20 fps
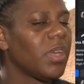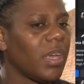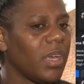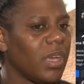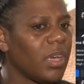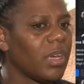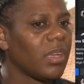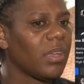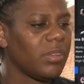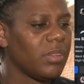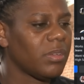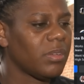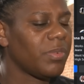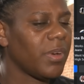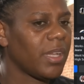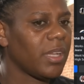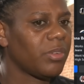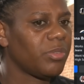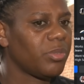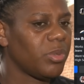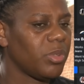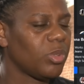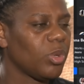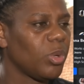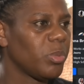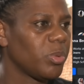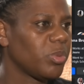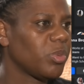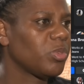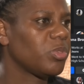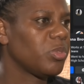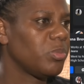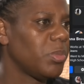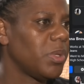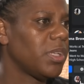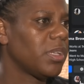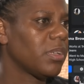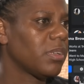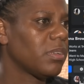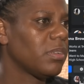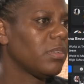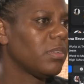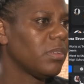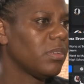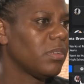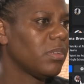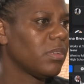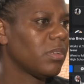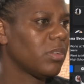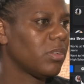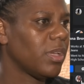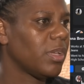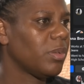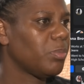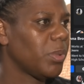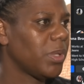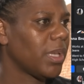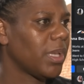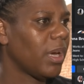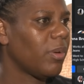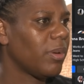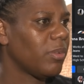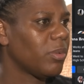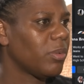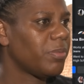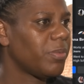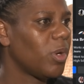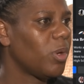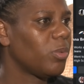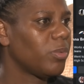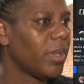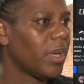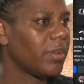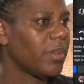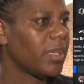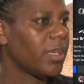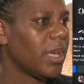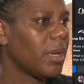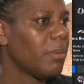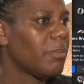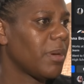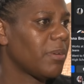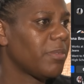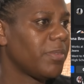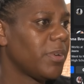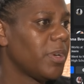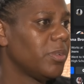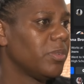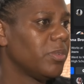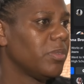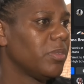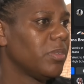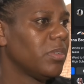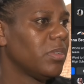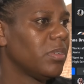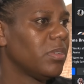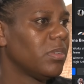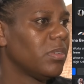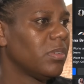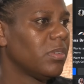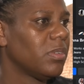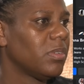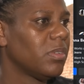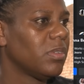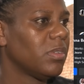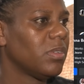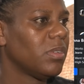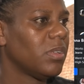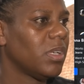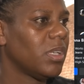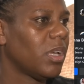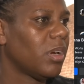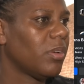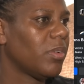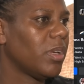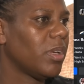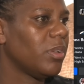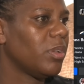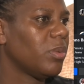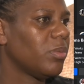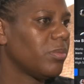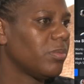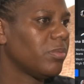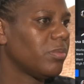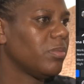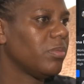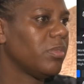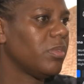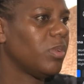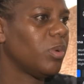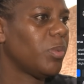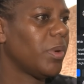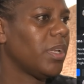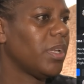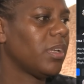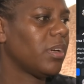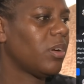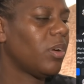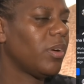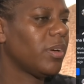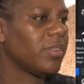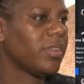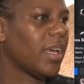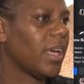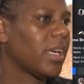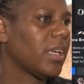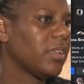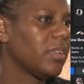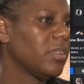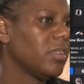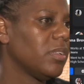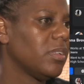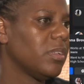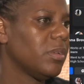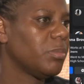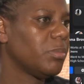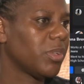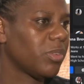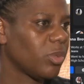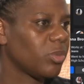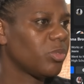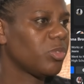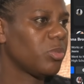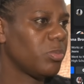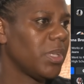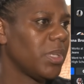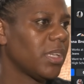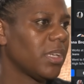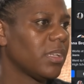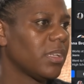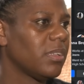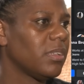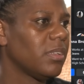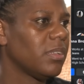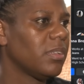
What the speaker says: Yeah, I didn't find out till he told me on social media. Because I don't have no phone now. They kept my phone. And I don't have no way to contact but social media.